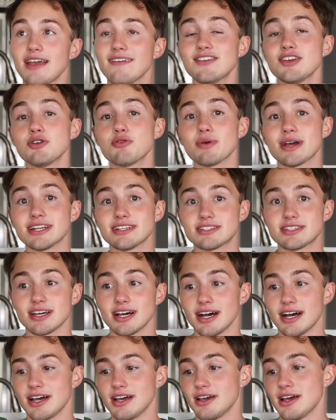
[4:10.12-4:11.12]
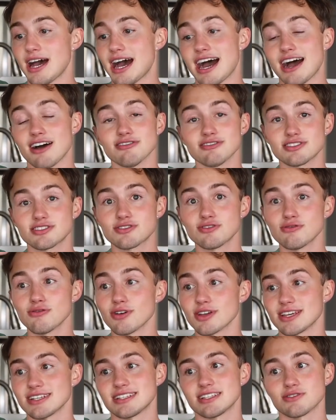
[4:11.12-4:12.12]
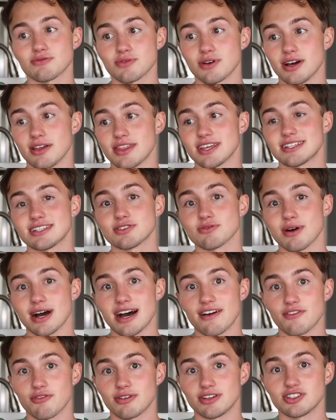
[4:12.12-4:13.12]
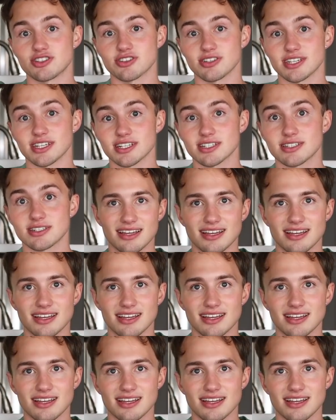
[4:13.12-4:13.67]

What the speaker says: if you went to out school, this is what everyone drinks.